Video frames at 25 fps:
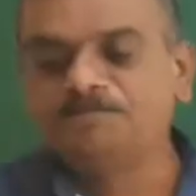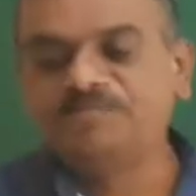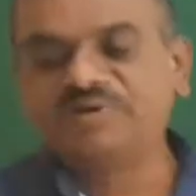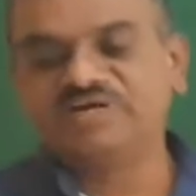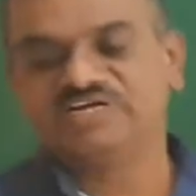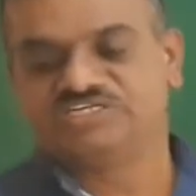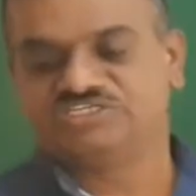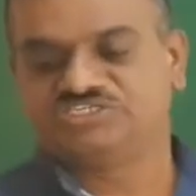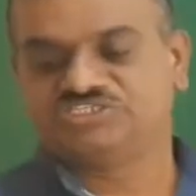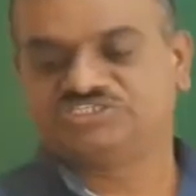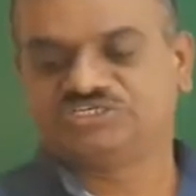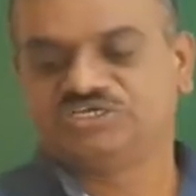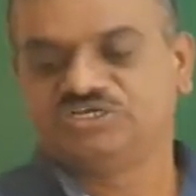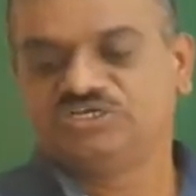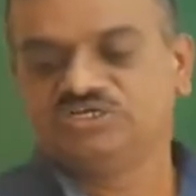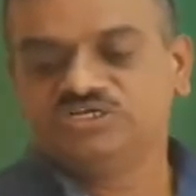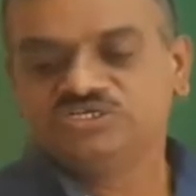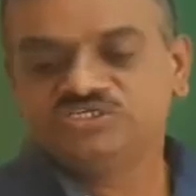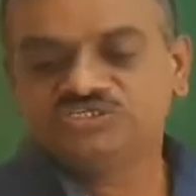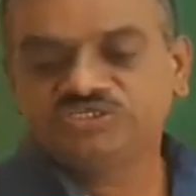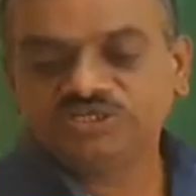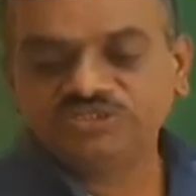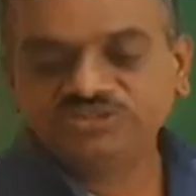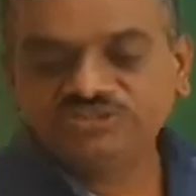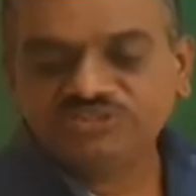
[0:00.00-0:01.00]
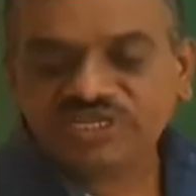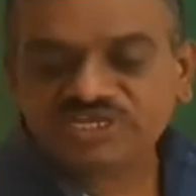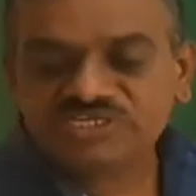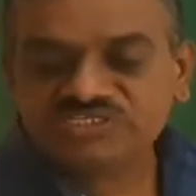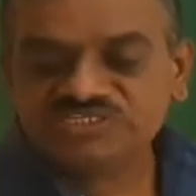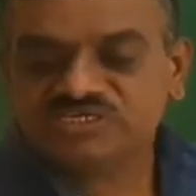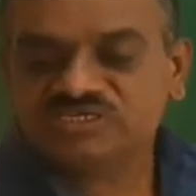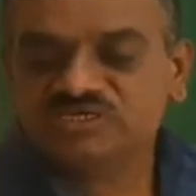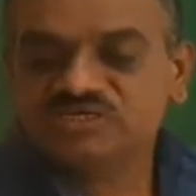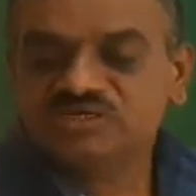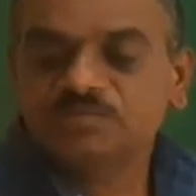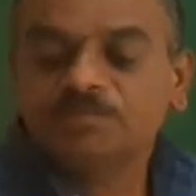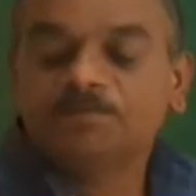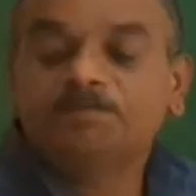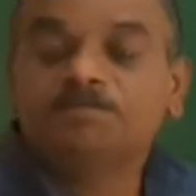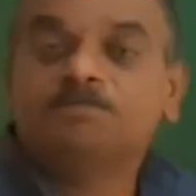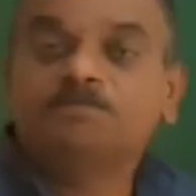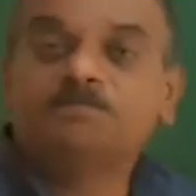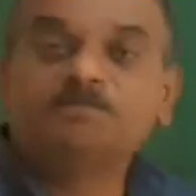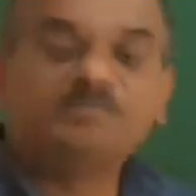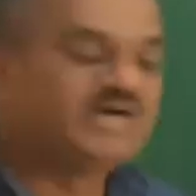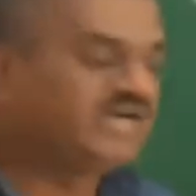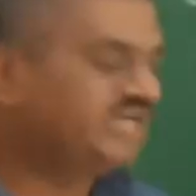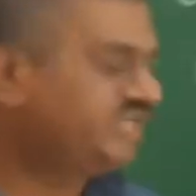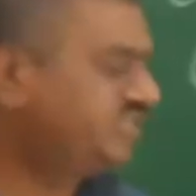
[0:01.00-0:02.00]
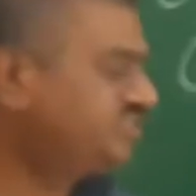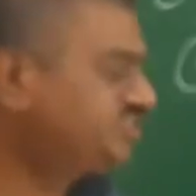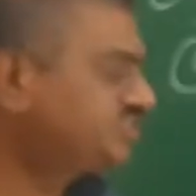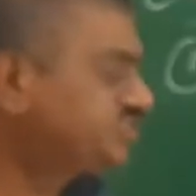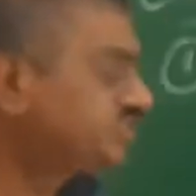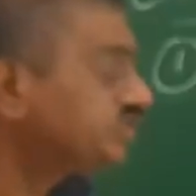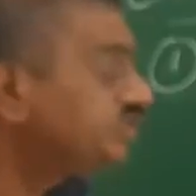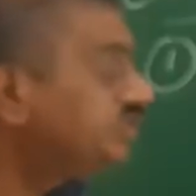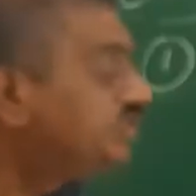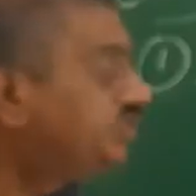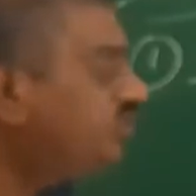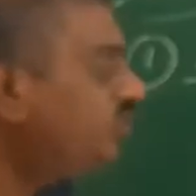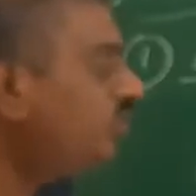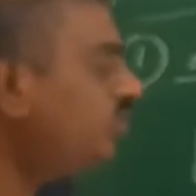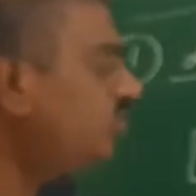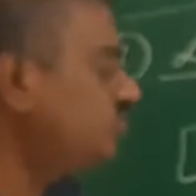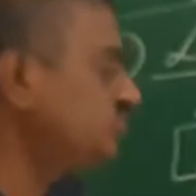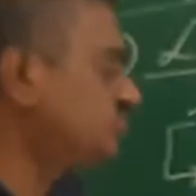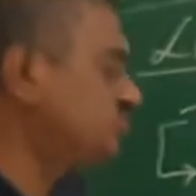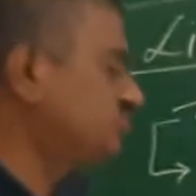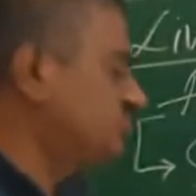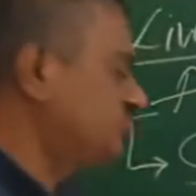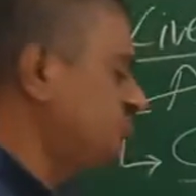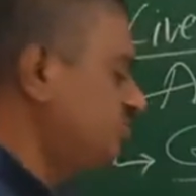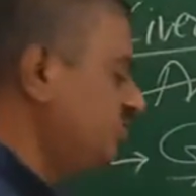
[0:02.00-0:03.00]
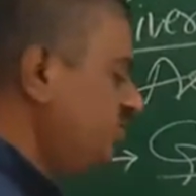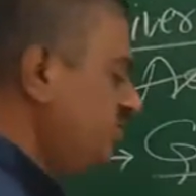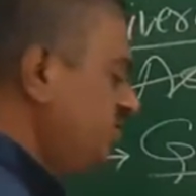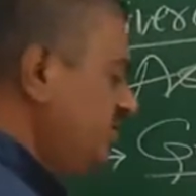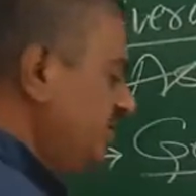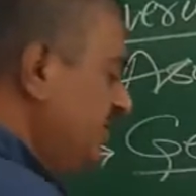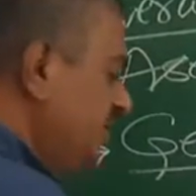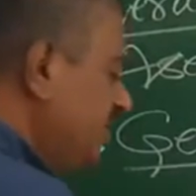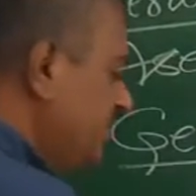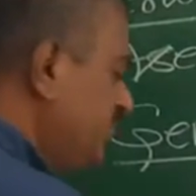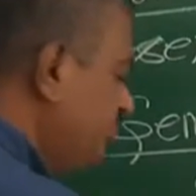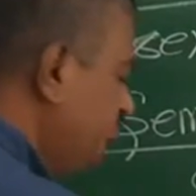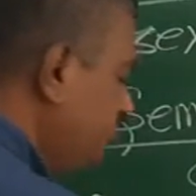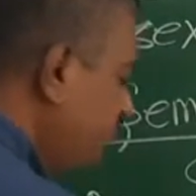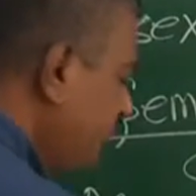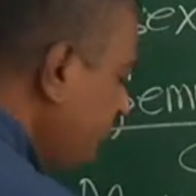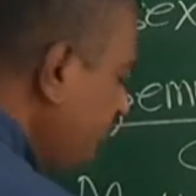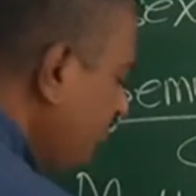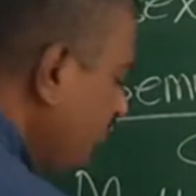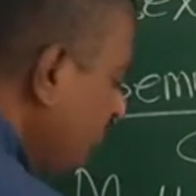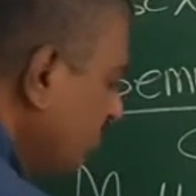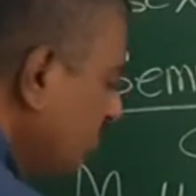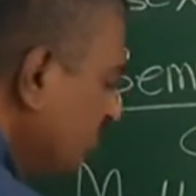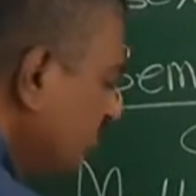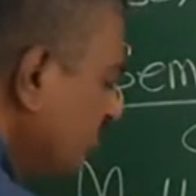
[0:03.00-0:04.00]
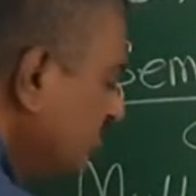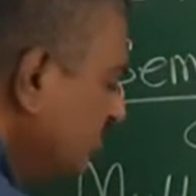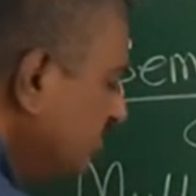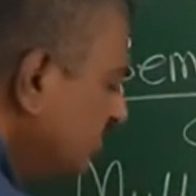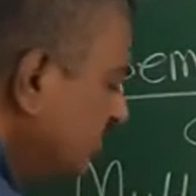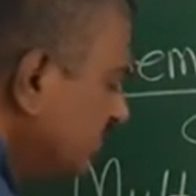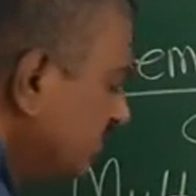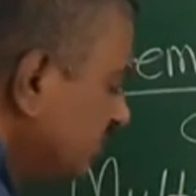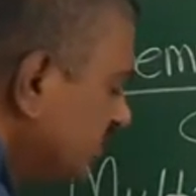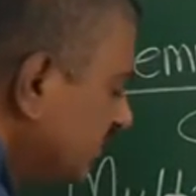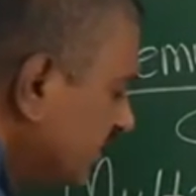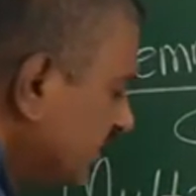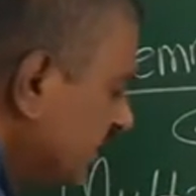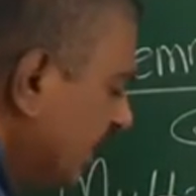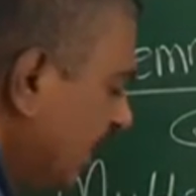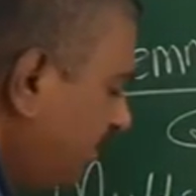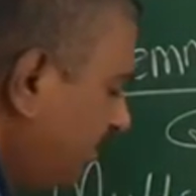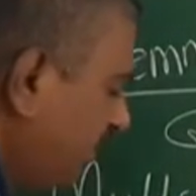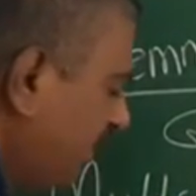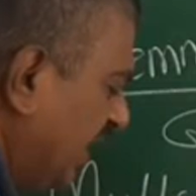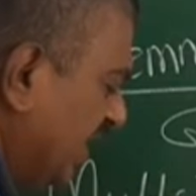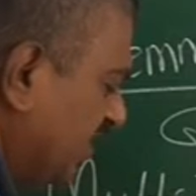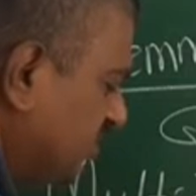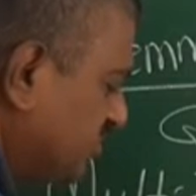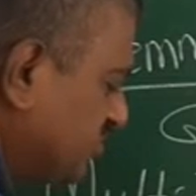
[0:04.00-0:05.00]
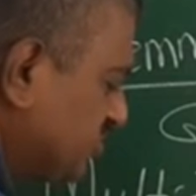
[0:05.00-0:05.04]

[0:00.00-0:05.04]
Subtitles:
buds. So this buds grows in cup-like